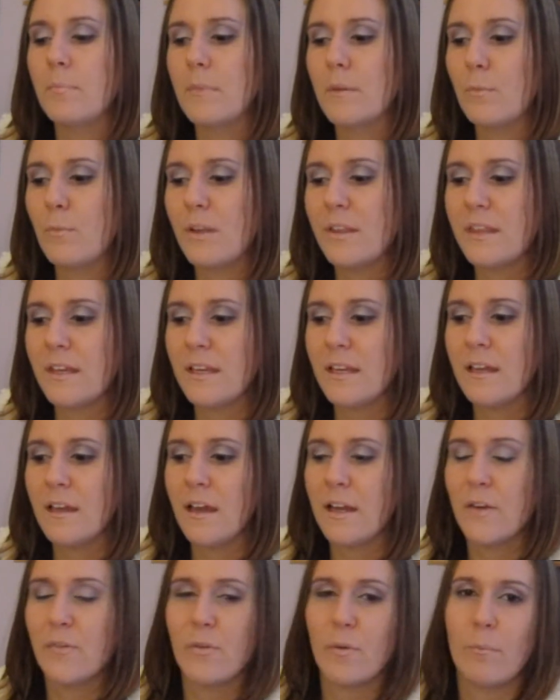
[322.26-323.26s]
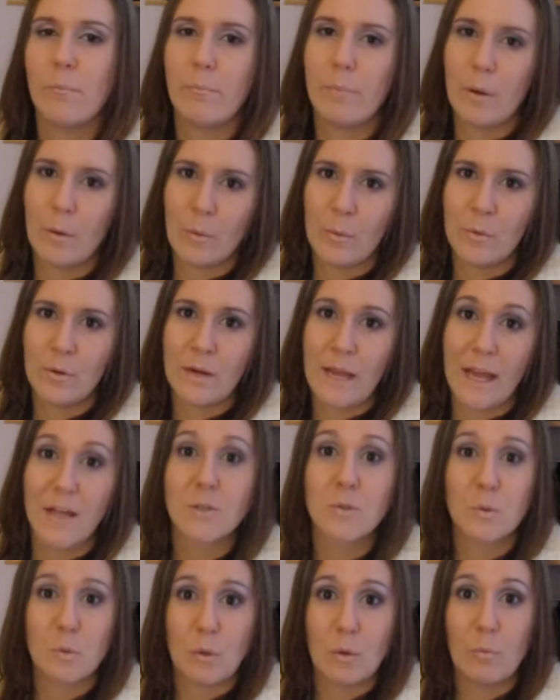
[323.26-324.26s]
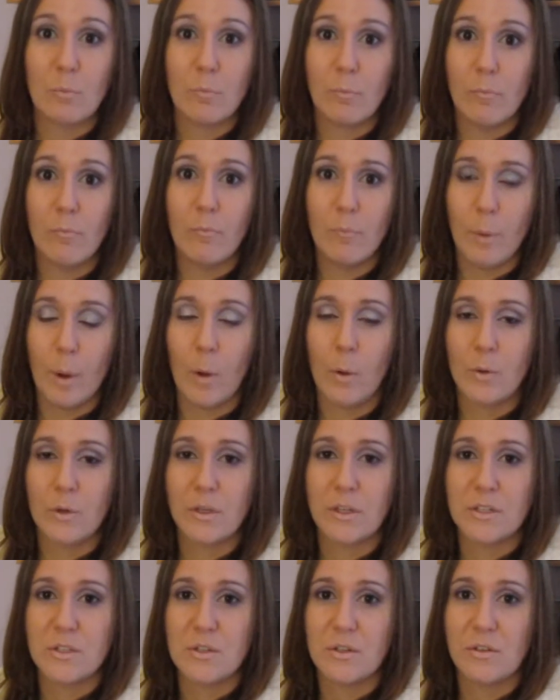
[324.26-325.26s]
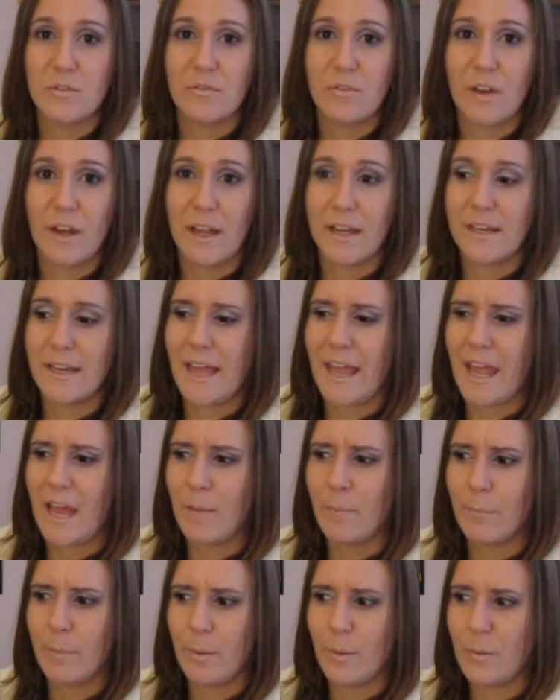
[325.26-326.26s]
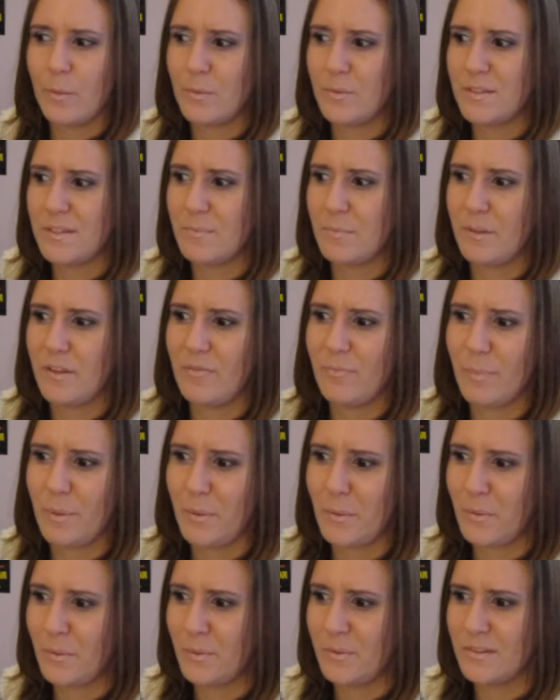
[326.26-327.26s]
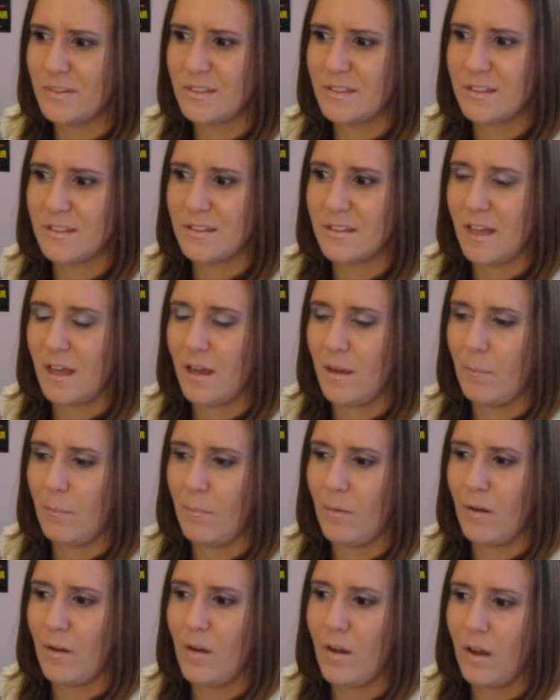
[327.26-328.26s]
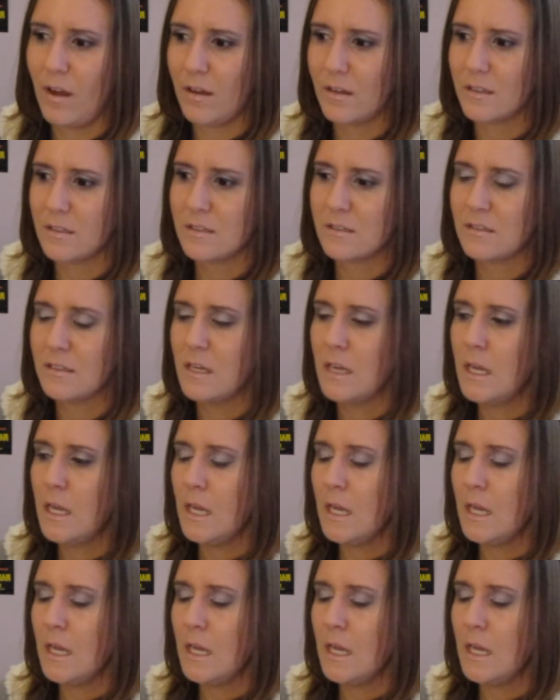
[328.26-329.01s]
With any kind of a bone, actual bone, because you can find ham bones, beef bones, hocks,